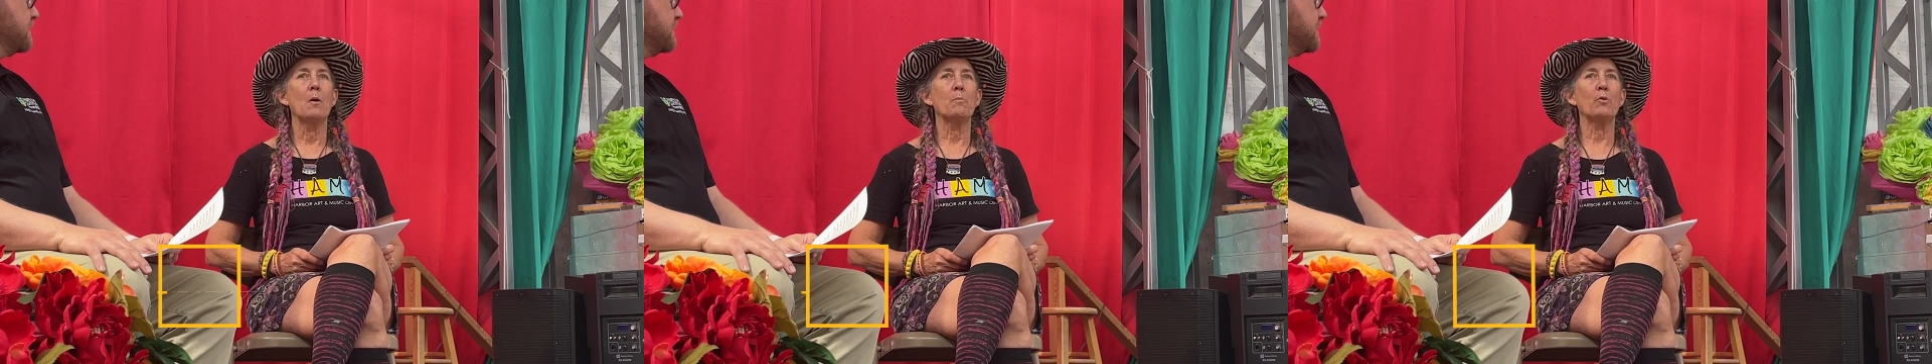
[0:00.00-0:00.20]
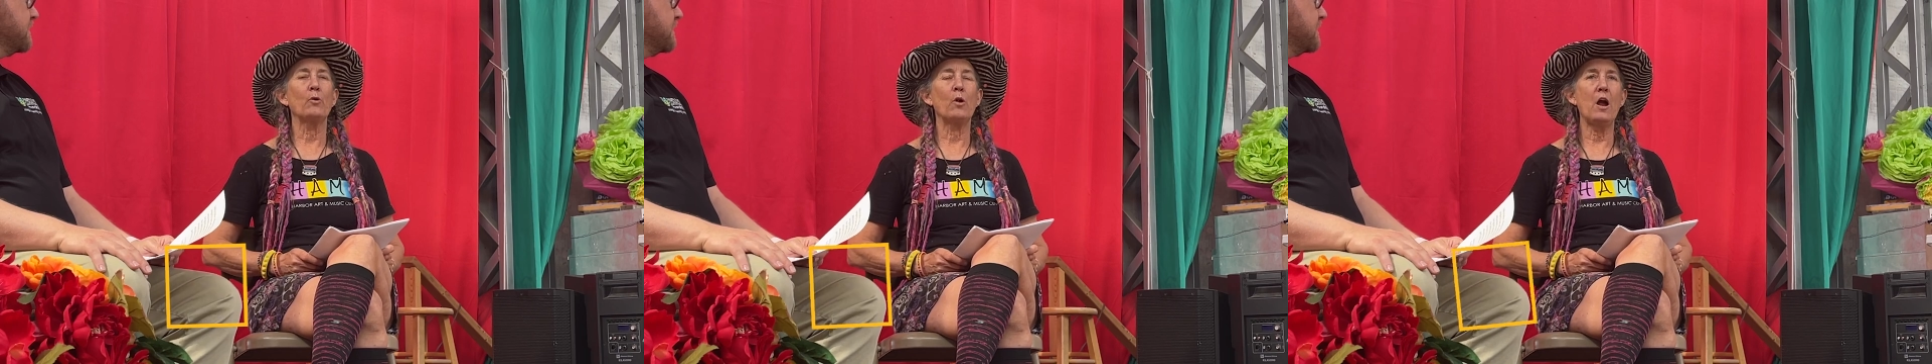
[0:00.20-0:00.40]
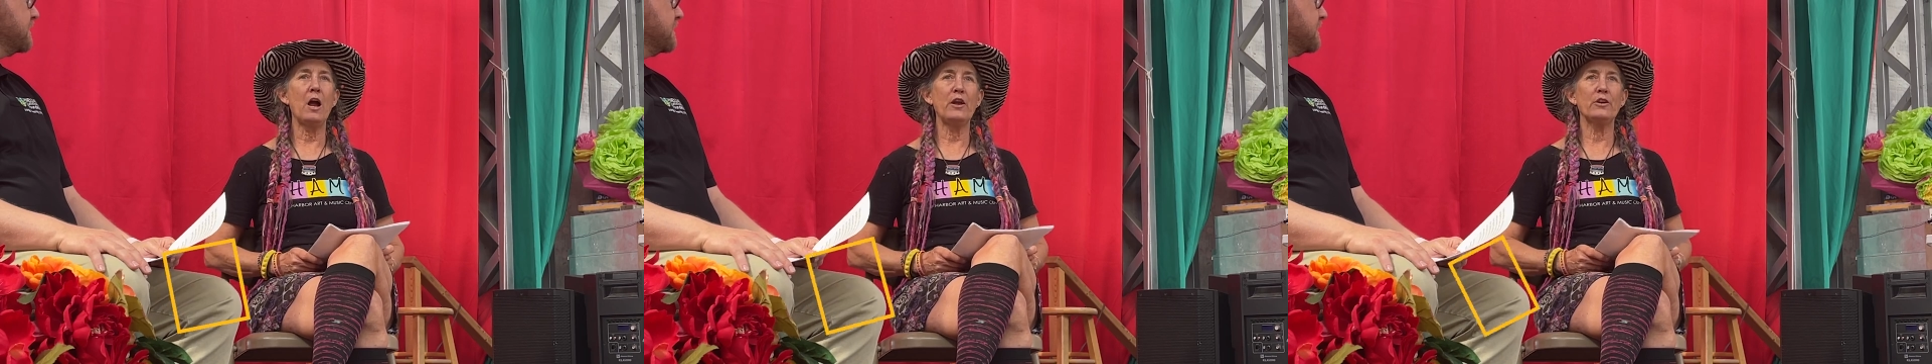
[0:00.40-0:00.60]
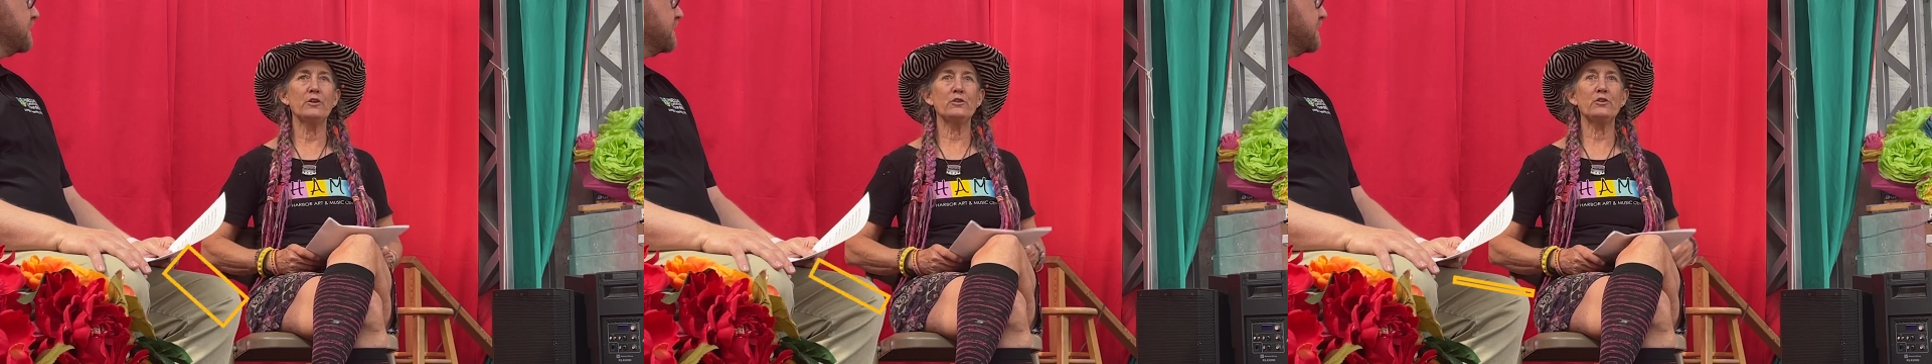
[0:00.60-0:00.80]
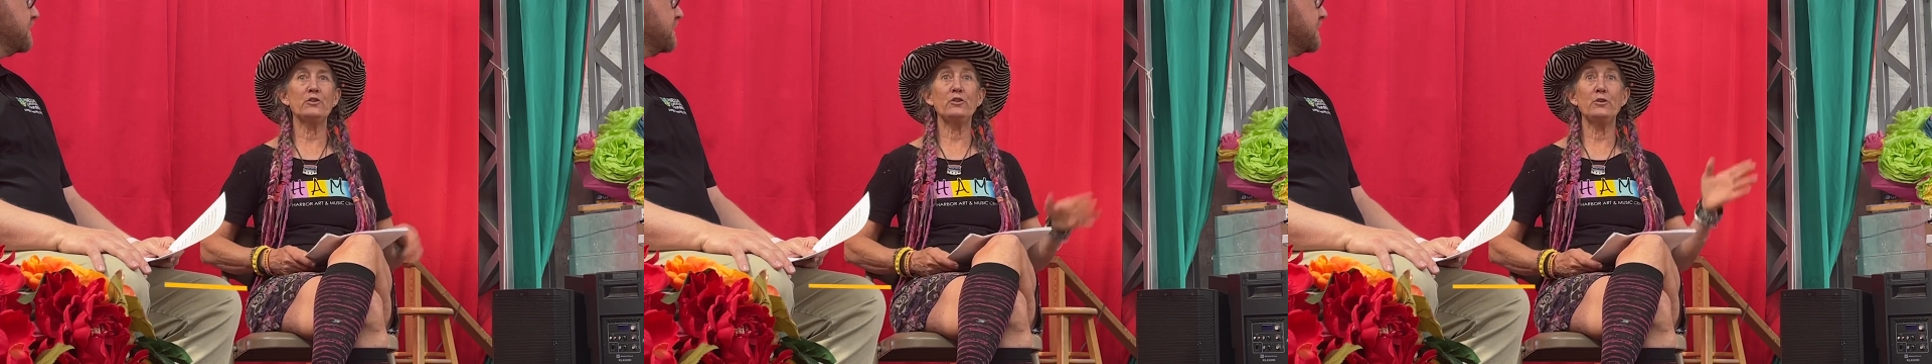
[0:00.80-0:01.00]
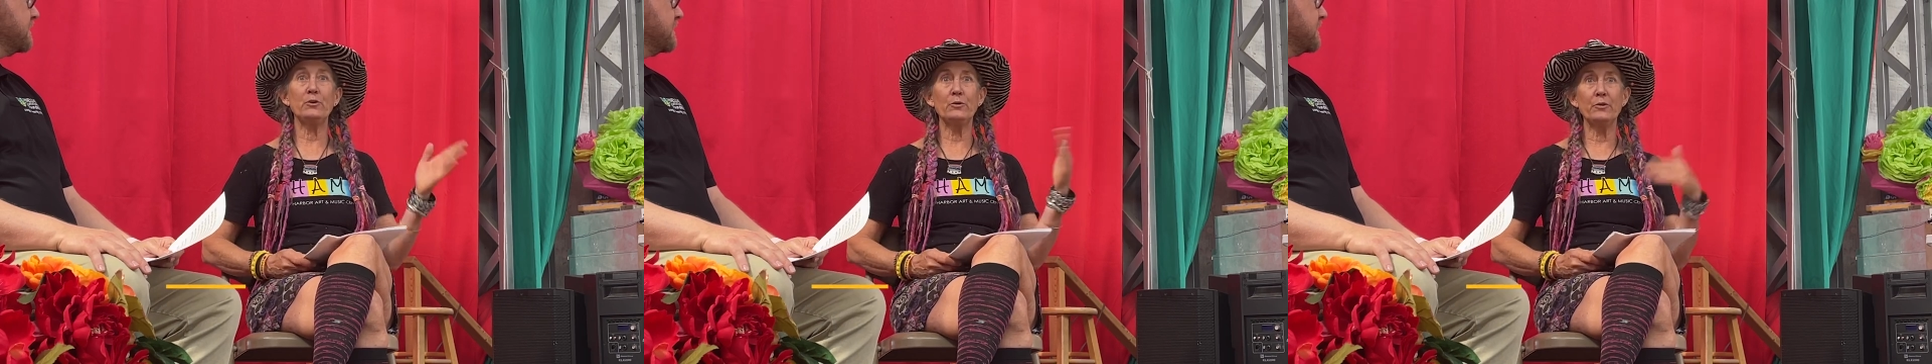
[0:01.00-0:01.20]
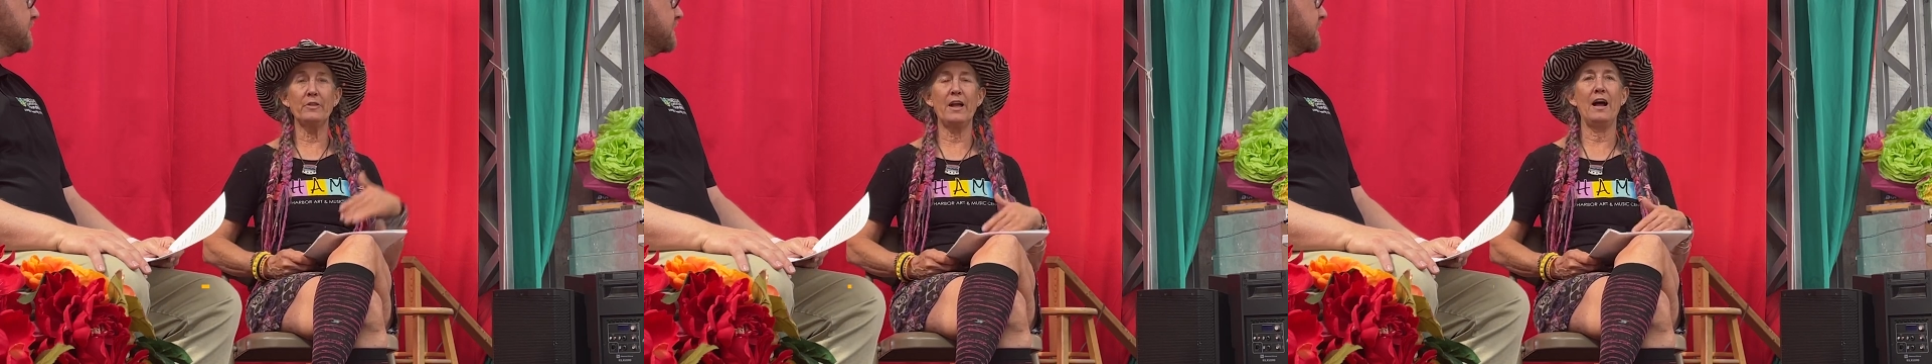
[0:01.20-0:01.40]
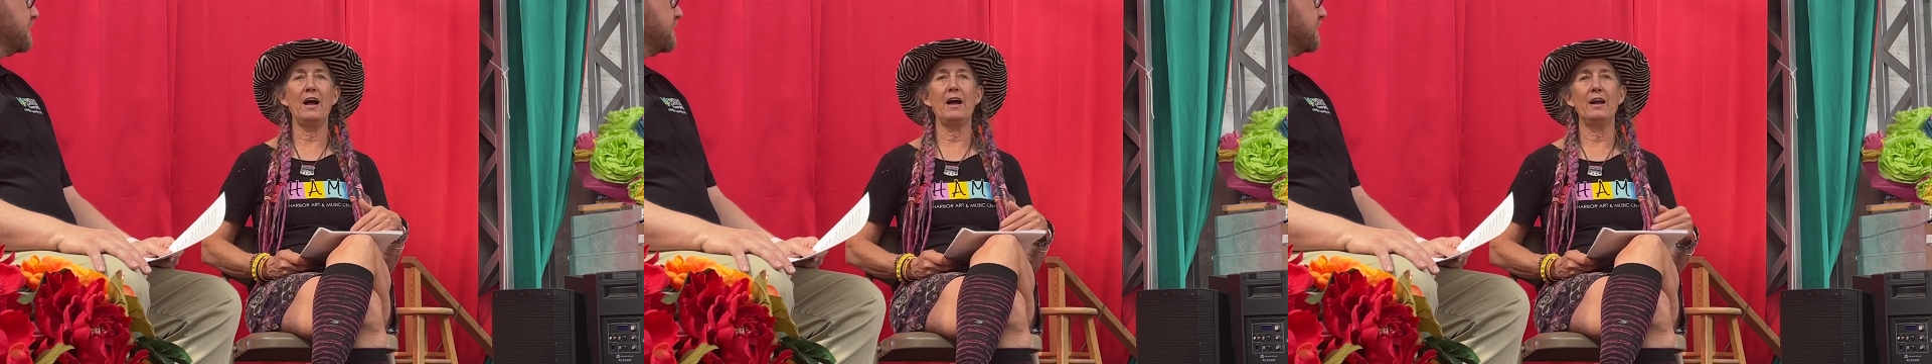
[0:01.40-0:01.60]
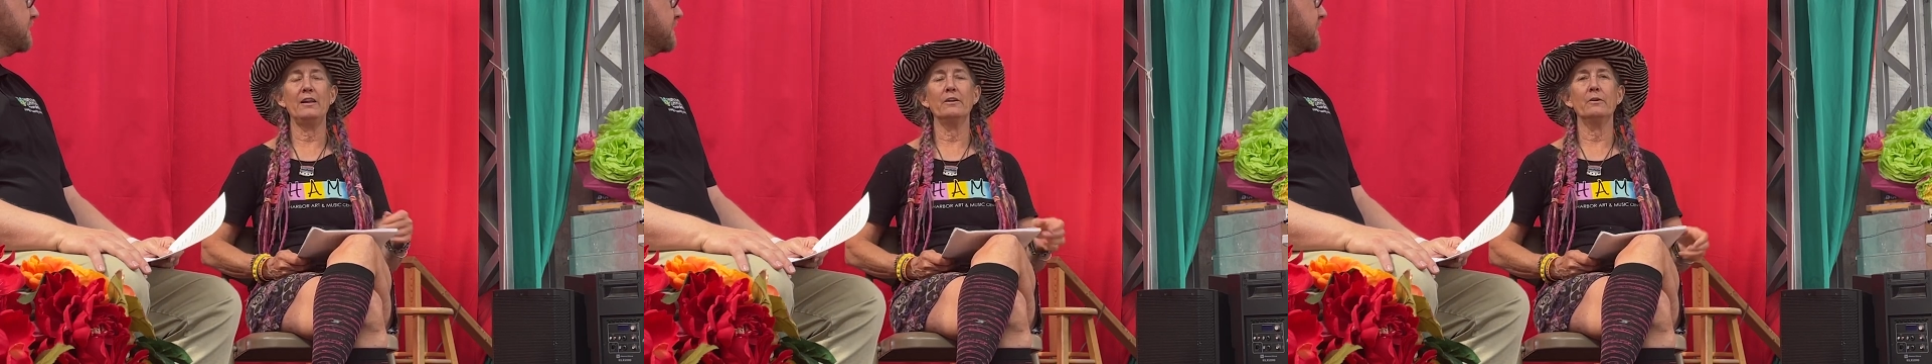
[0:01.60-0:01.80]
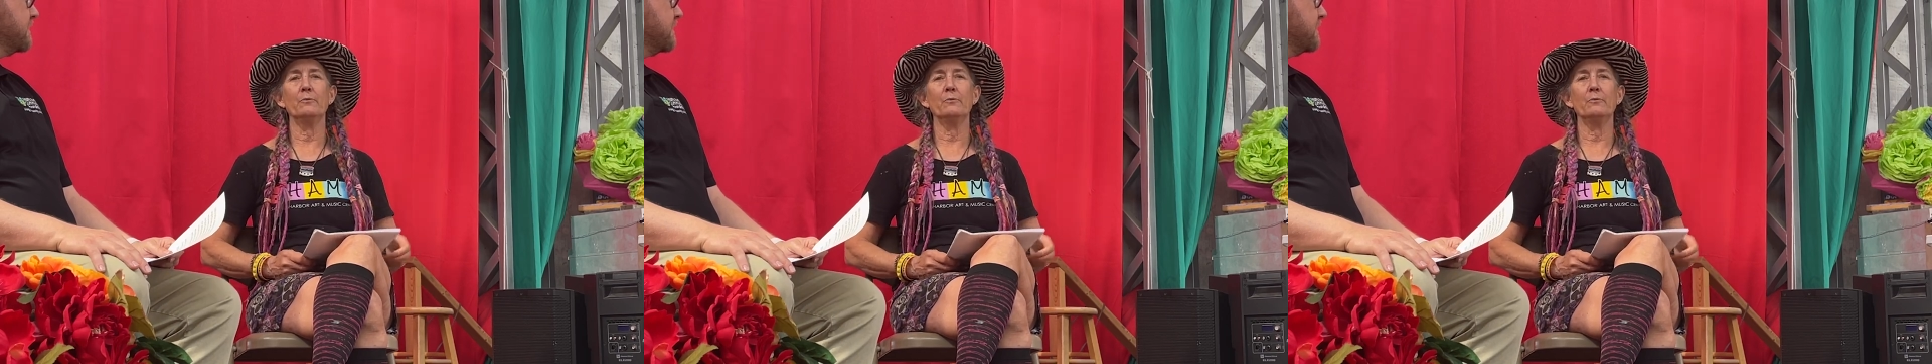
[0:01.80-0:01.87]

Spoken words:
Prior to that,